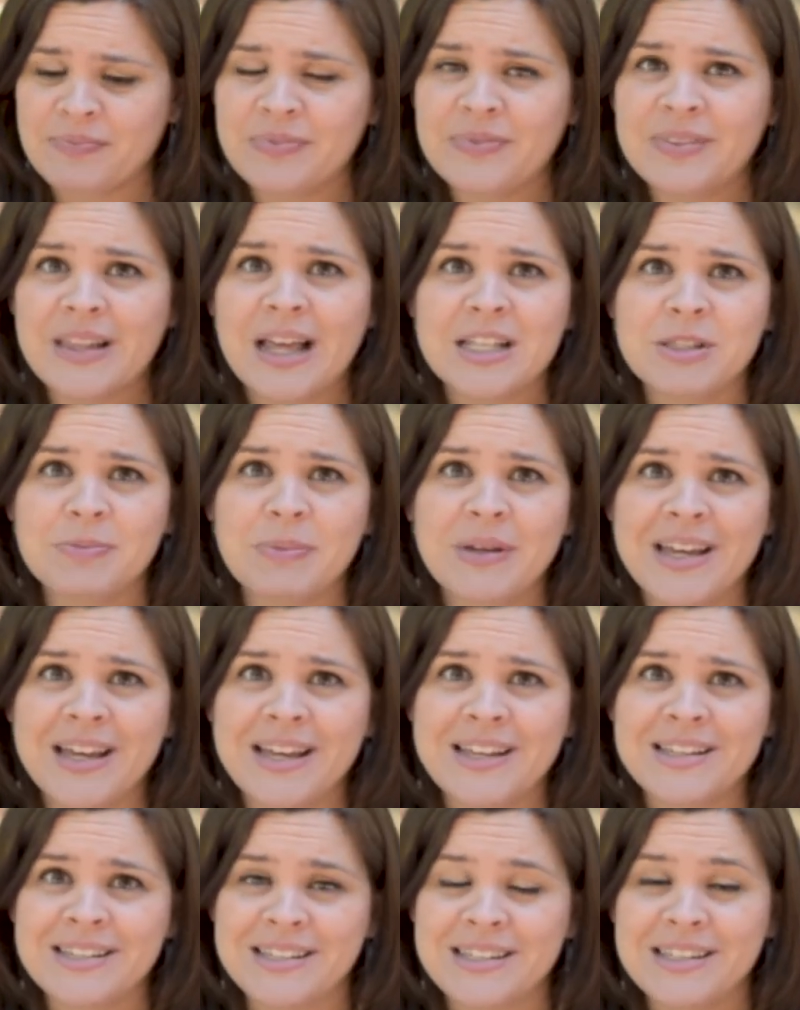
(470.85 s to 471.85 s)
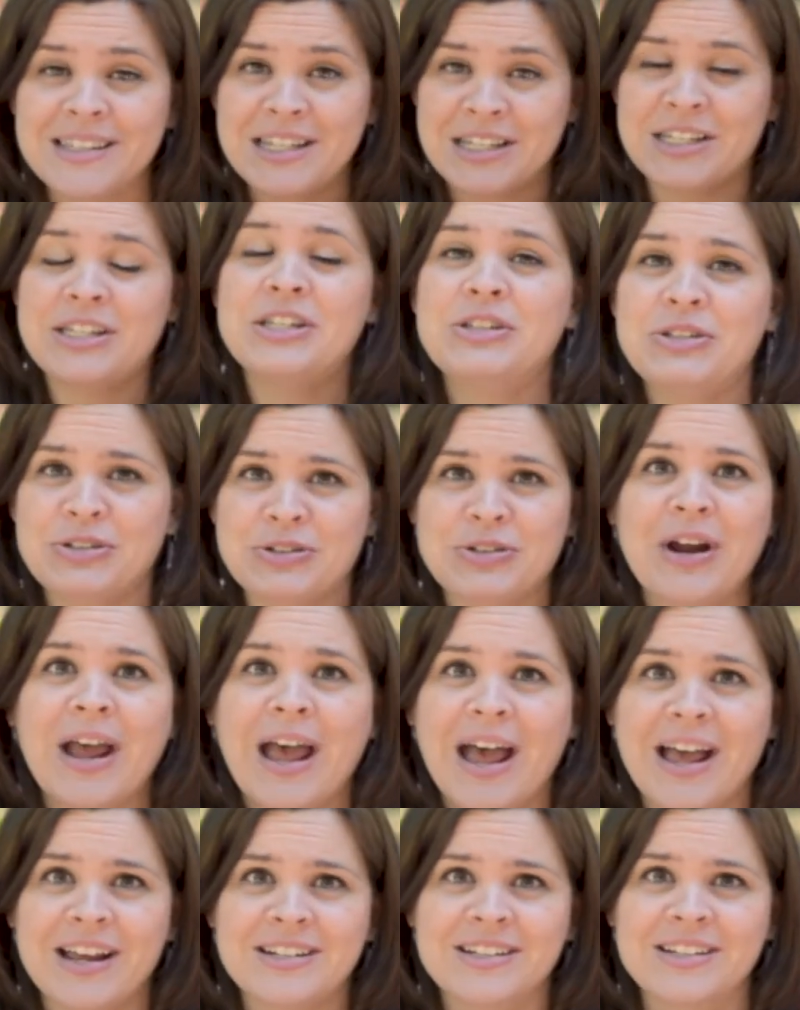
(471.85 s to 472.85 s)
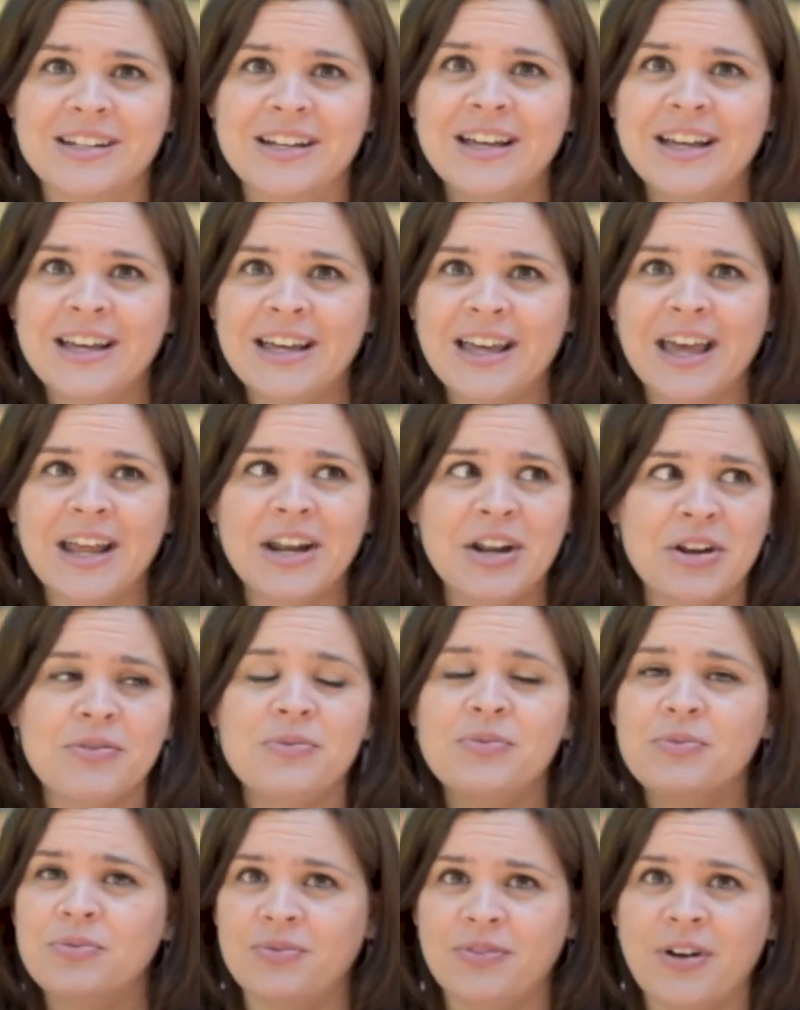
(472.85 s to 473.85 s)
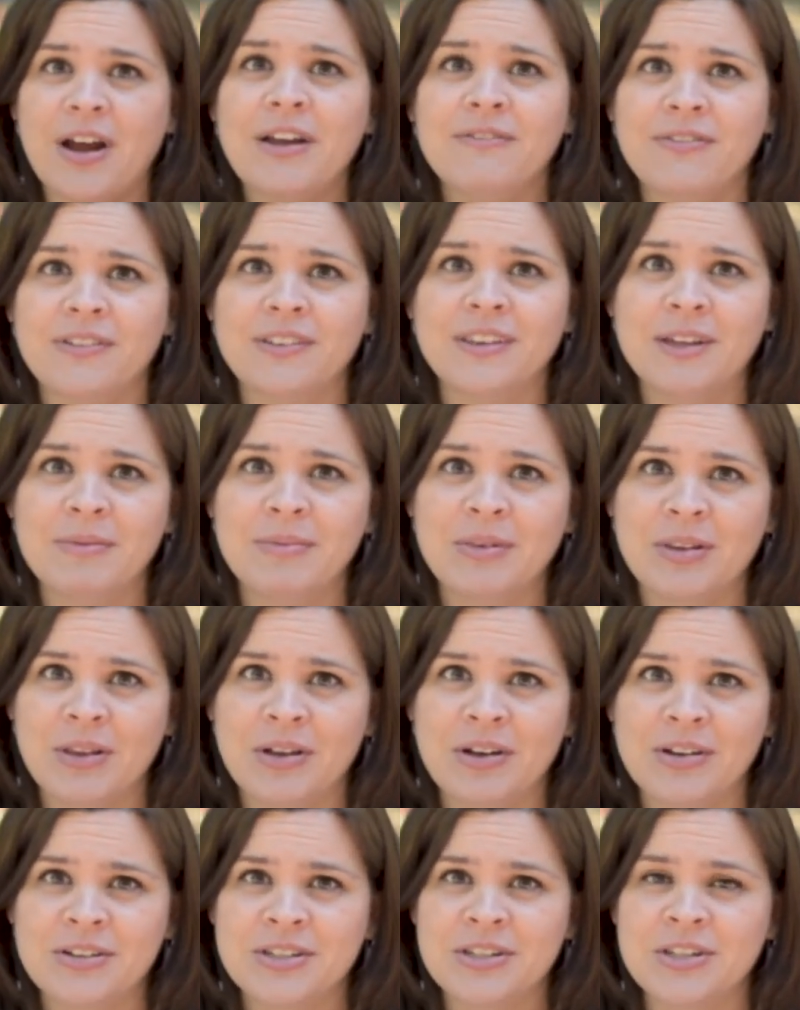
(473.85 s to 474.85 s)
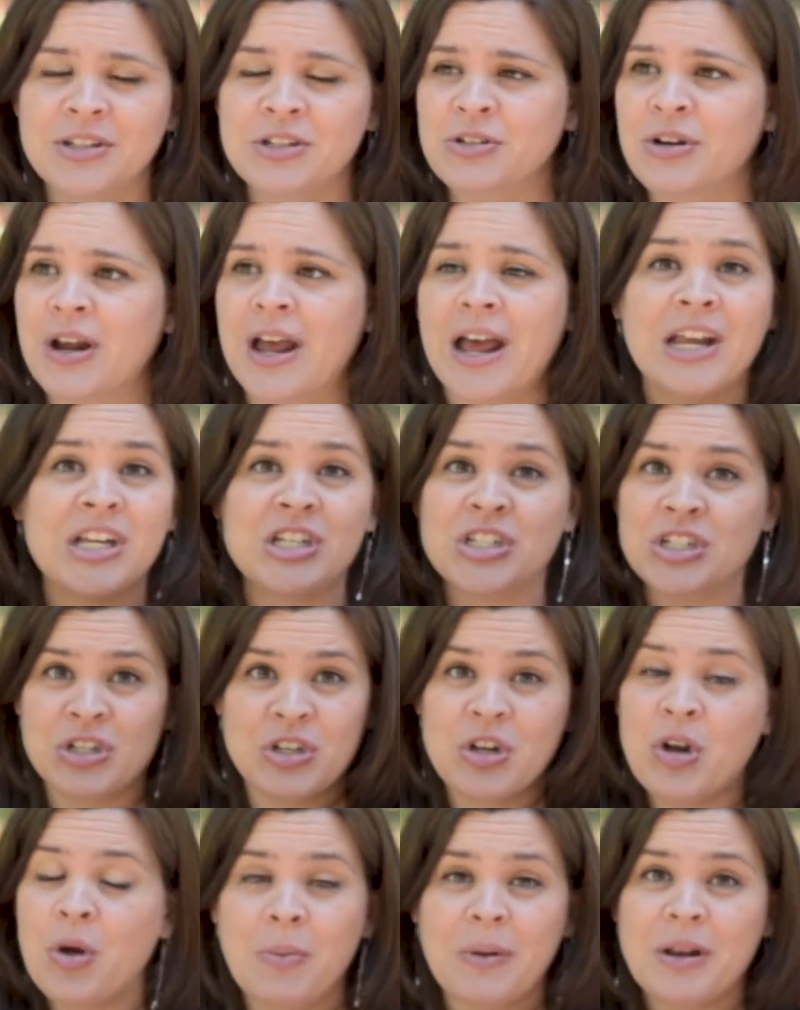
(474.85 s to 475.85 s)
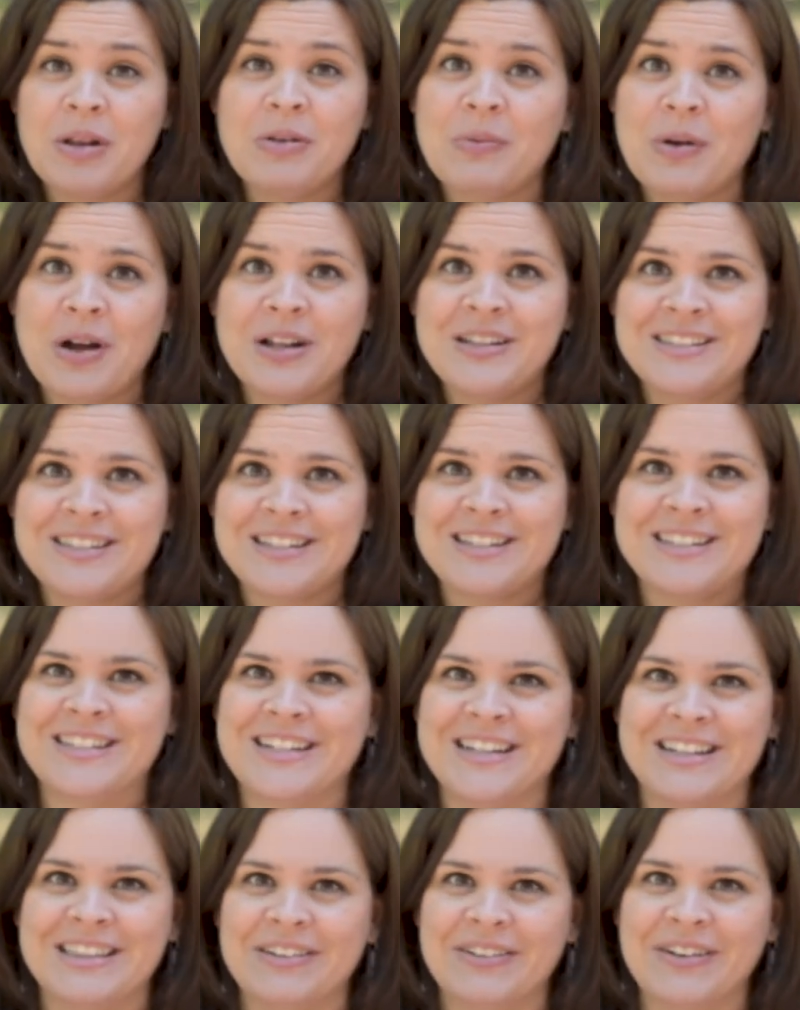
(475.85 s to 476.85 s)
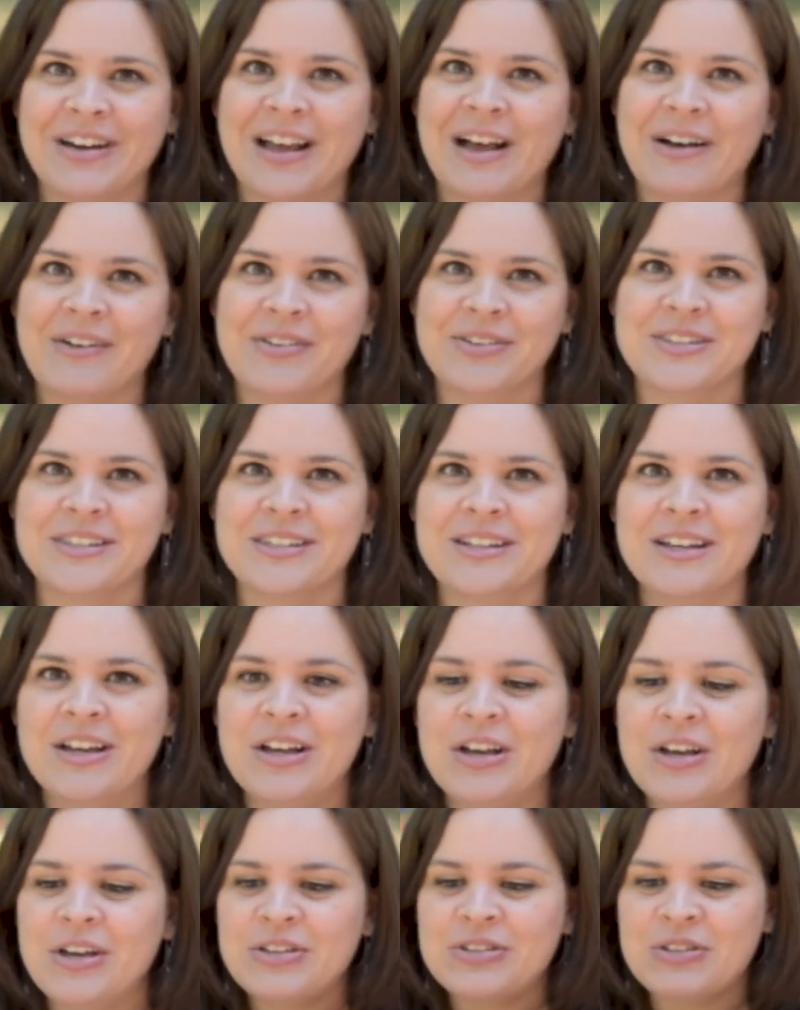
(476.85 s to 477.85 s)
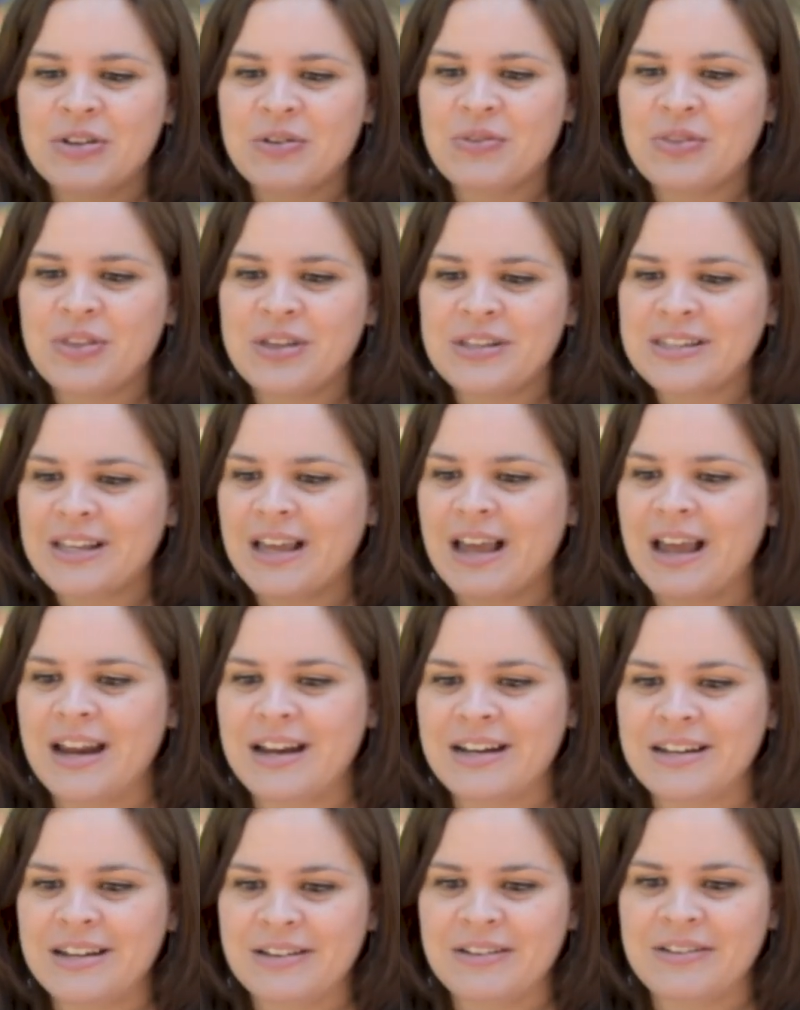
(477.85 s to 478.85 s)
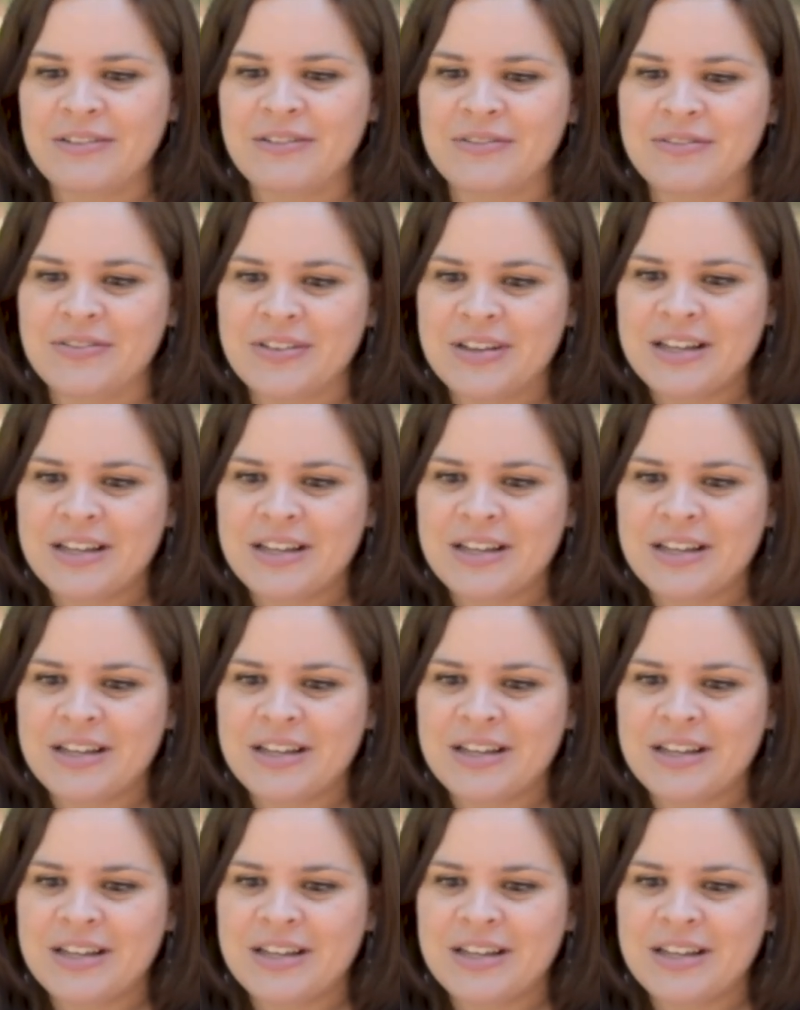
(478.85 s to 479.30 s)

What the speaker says: that's because this is trash and it rightfully belongs in the trash. Nobody wants this in their house. So this kind of